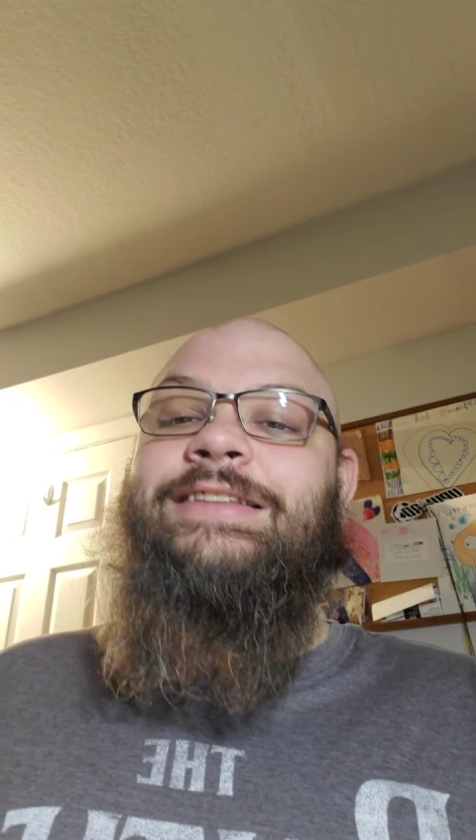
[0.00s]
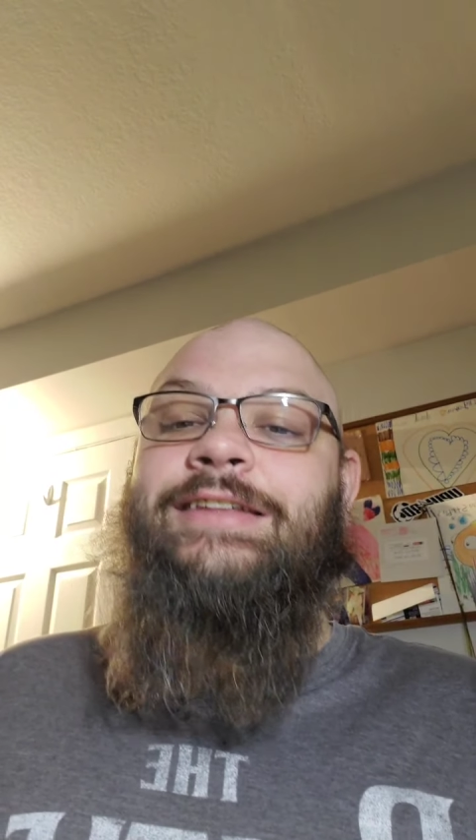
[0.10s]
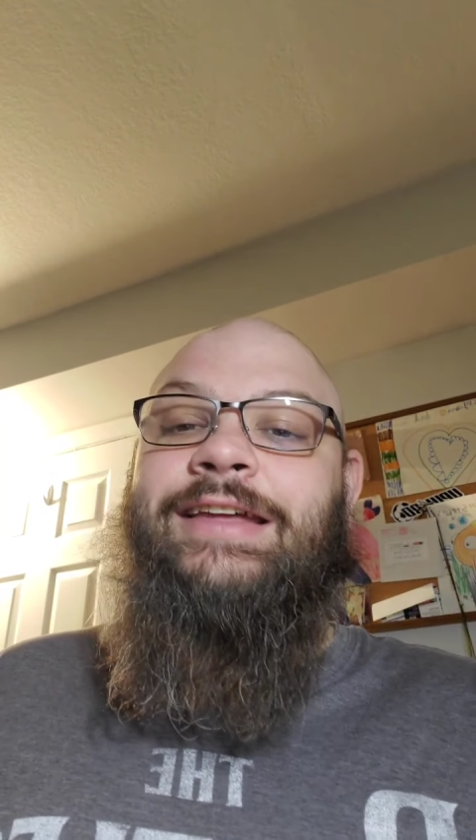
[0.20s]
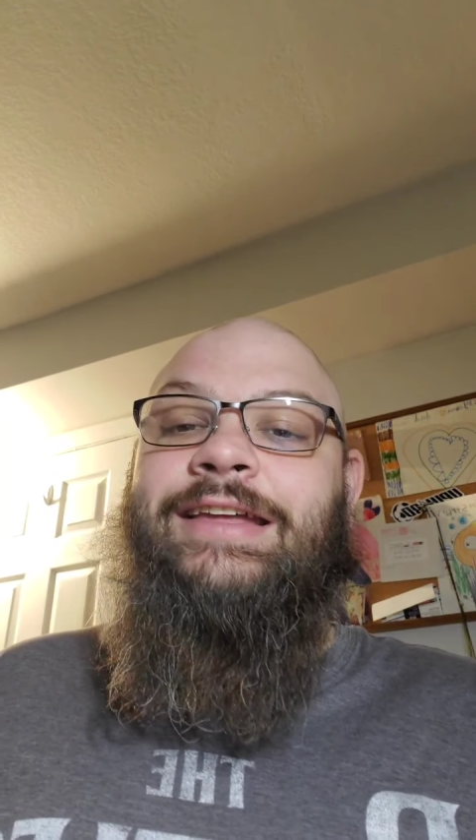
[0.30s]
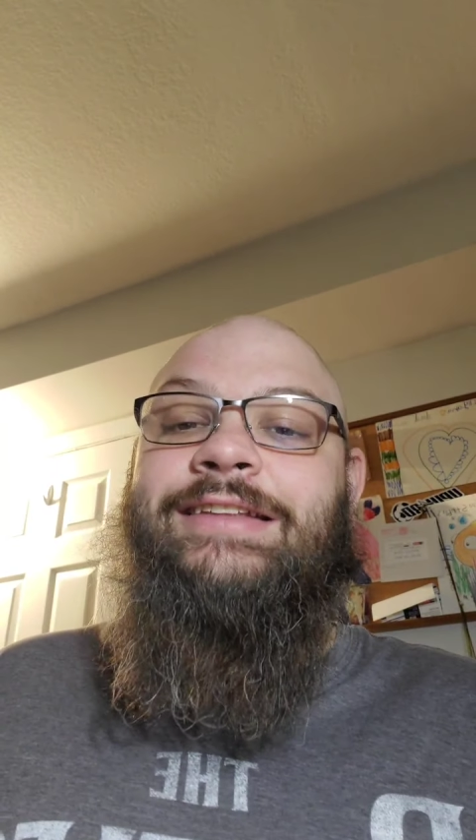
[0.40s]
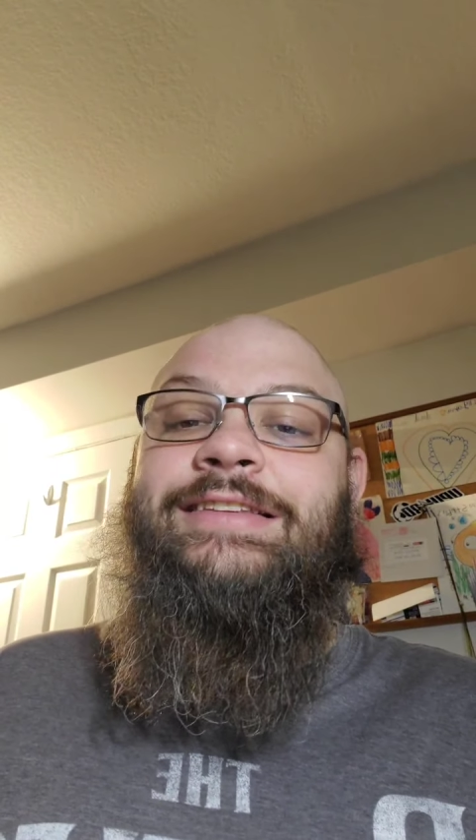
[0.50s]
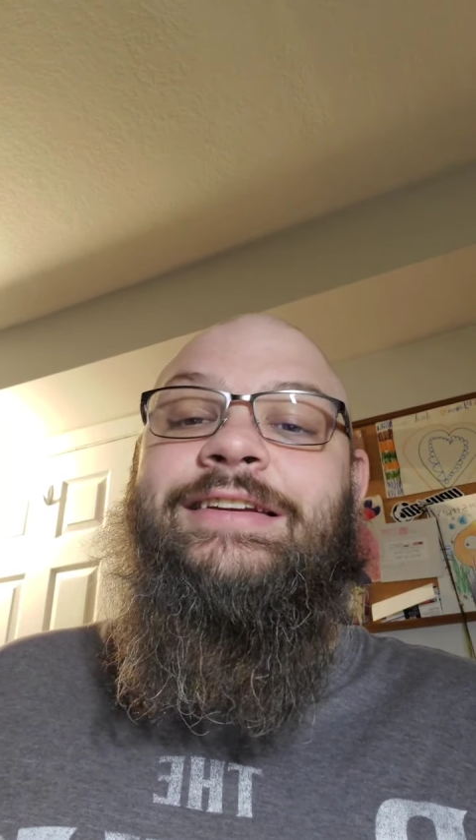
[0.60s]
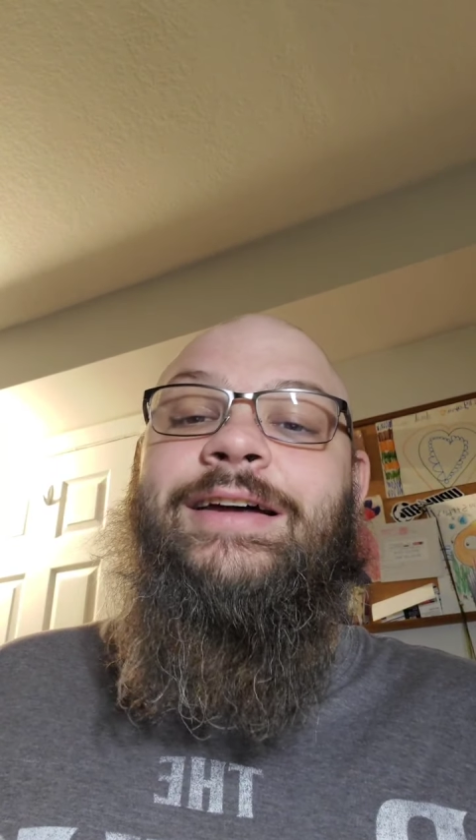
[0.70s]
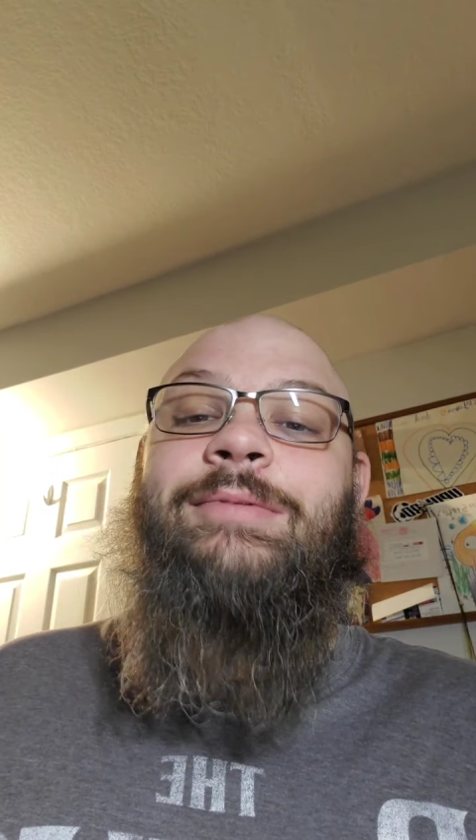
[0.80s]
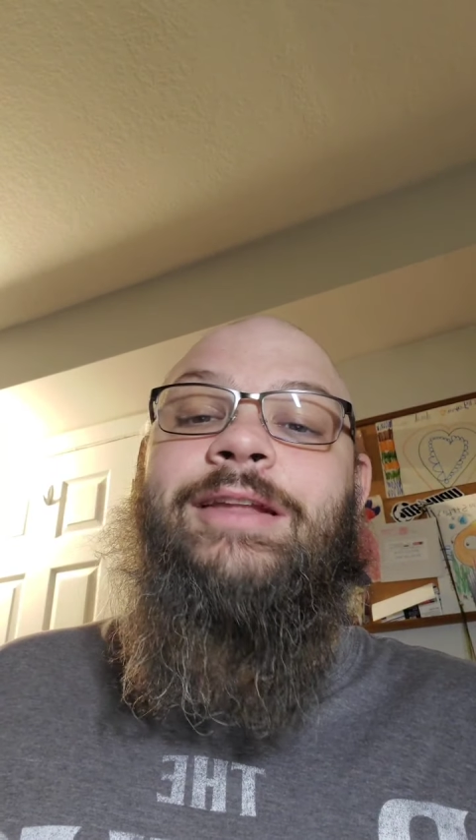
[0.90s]
The
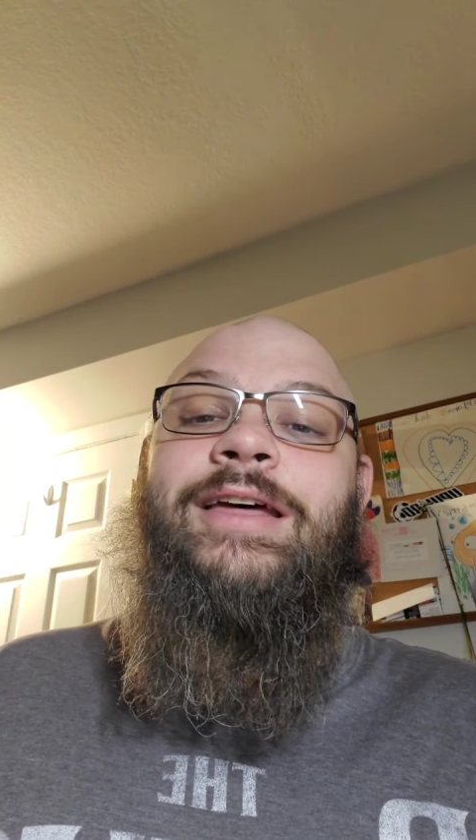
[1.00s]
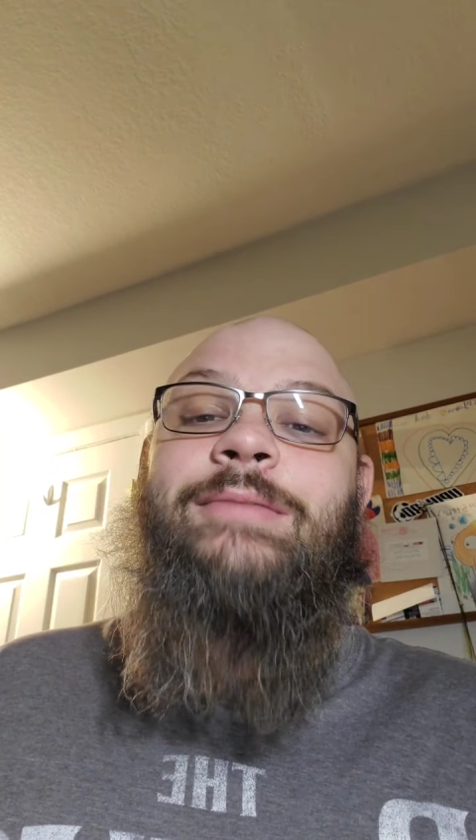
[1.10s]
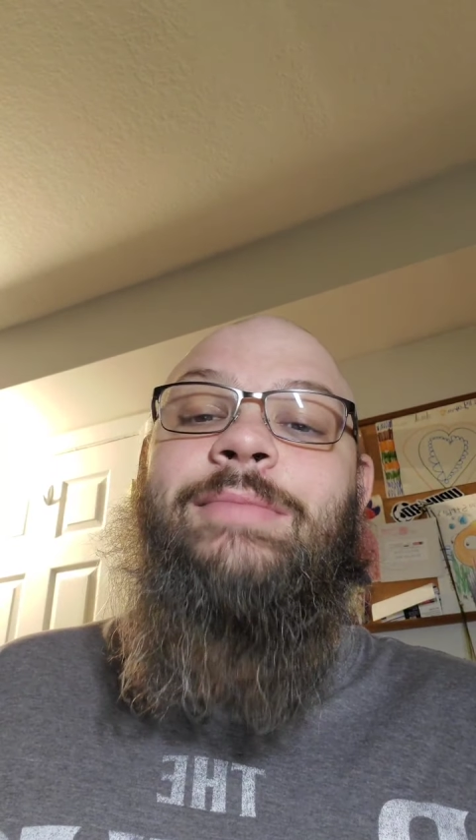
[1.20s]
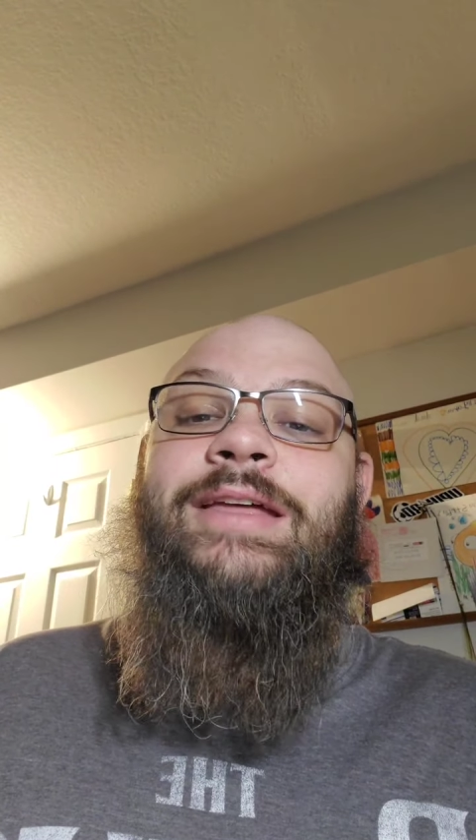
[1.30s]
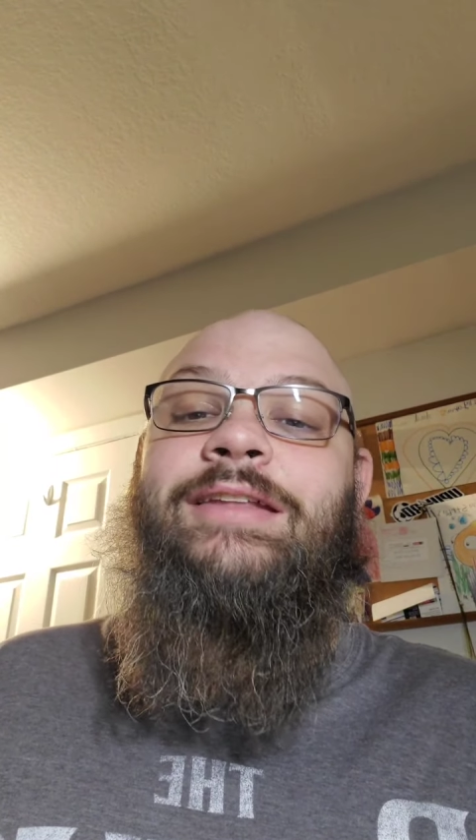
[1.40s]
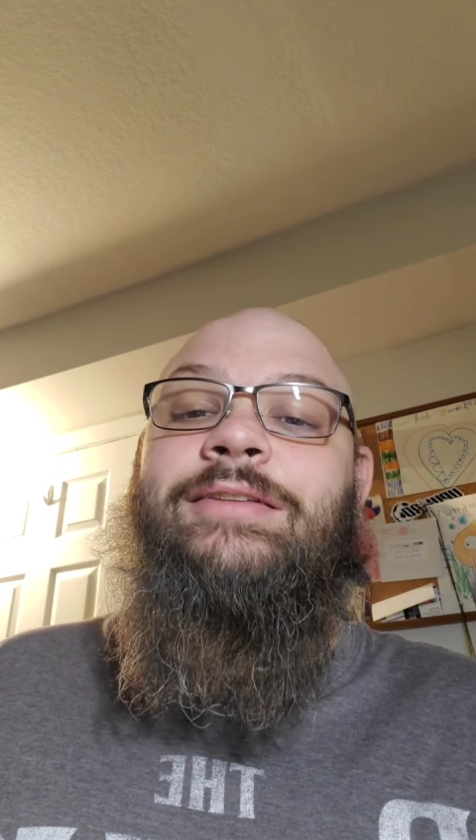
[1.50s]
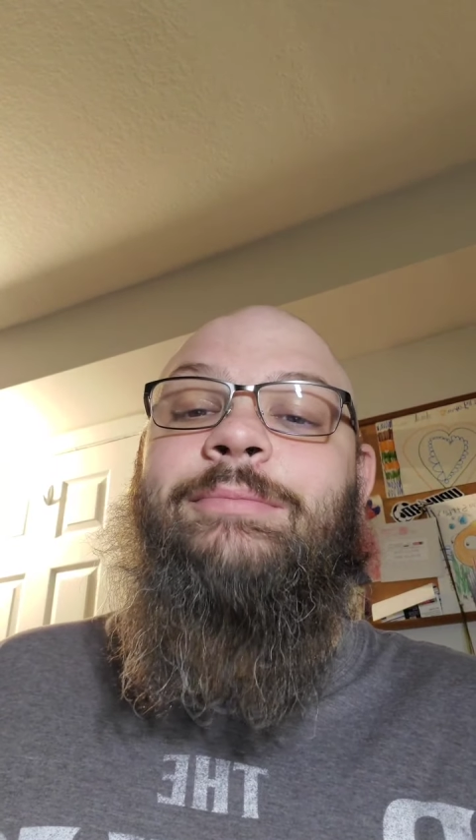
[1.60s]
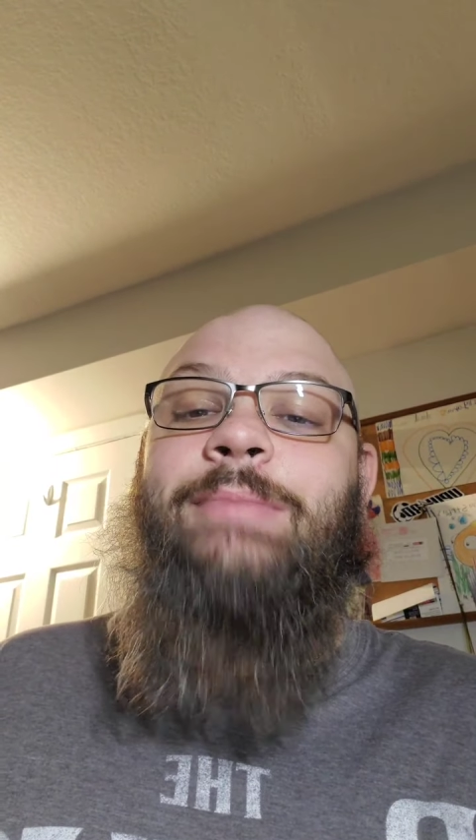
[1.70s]
NCAA men's